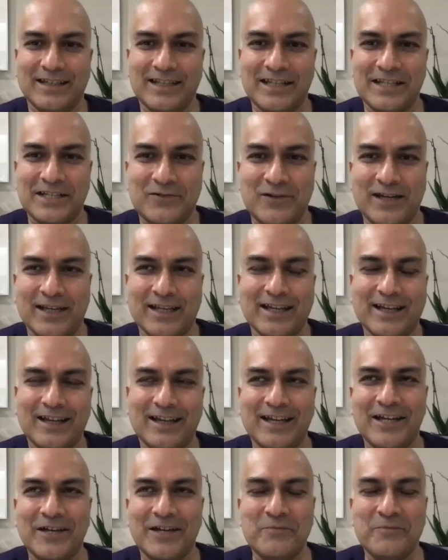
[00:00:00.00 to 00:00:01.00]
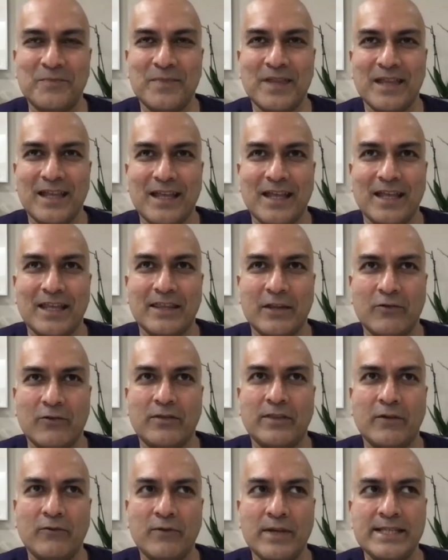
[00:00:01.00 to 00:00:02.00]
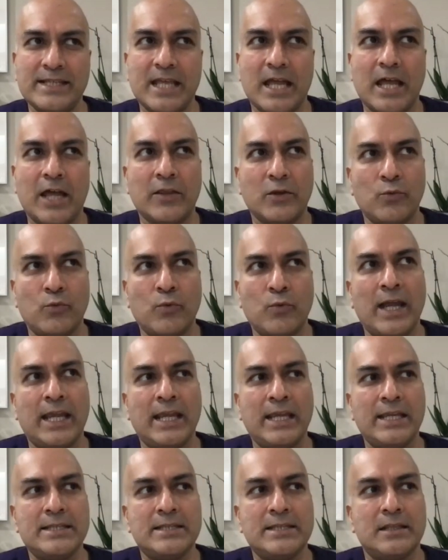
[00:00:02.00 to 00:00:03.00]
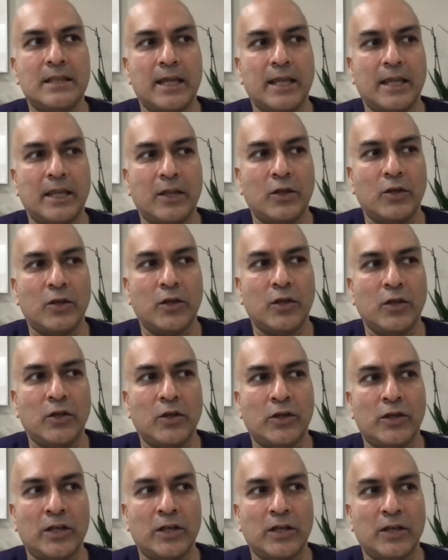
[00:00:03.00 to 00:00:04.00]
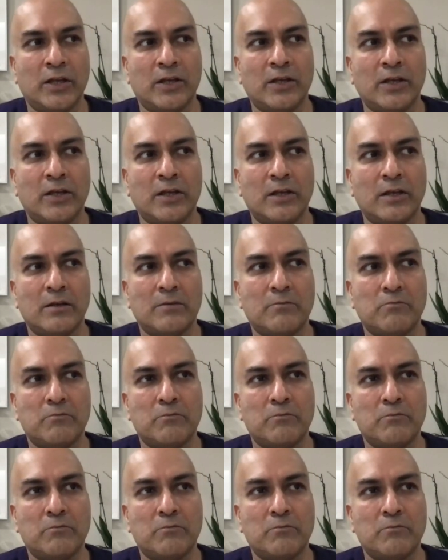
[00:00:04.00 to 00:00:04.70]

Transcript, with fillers: That's right. Um, there, there is other ways, like you, you can